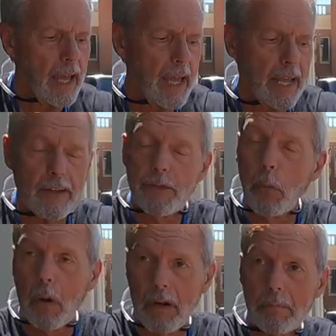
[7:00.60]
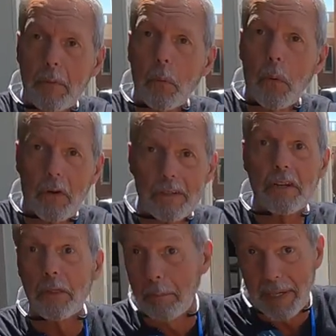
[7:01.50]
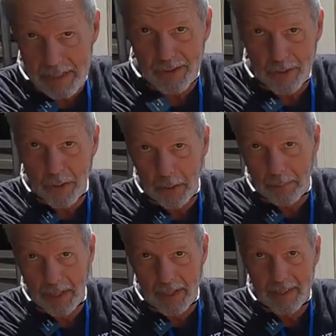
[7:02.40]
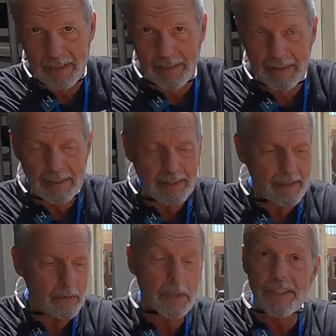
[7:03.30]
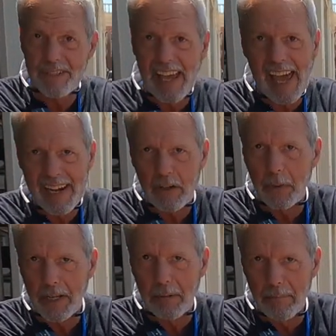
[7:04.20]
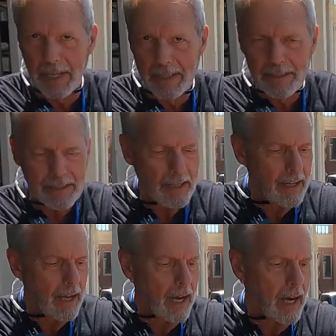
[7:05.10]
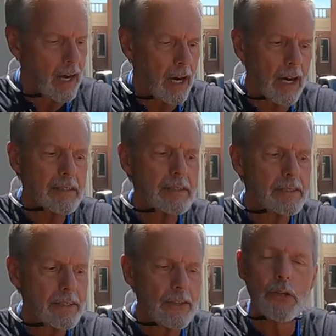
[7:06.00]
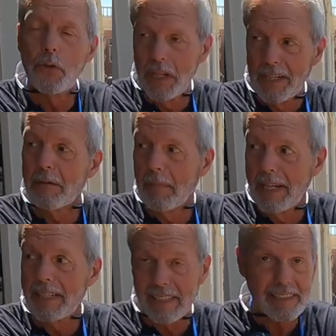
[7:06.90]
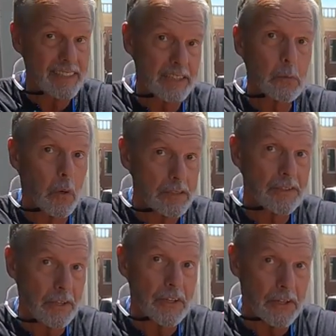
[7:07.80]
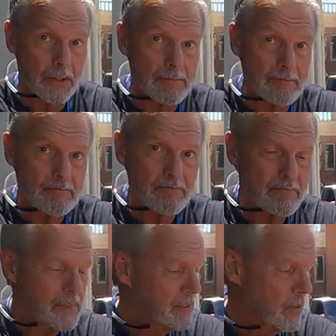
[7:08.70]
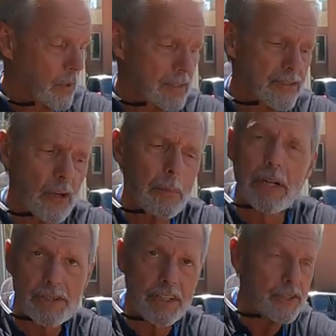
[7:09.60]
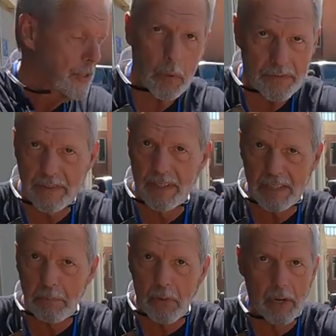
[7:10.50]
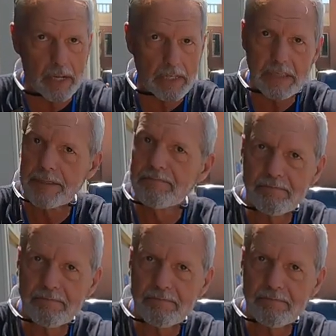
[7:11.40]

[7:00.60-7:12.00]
And if you want them to work to the best of their ability, which is adequate at best, uh, you need to maintenance these once a year. So it's so much easier with the disc brakes.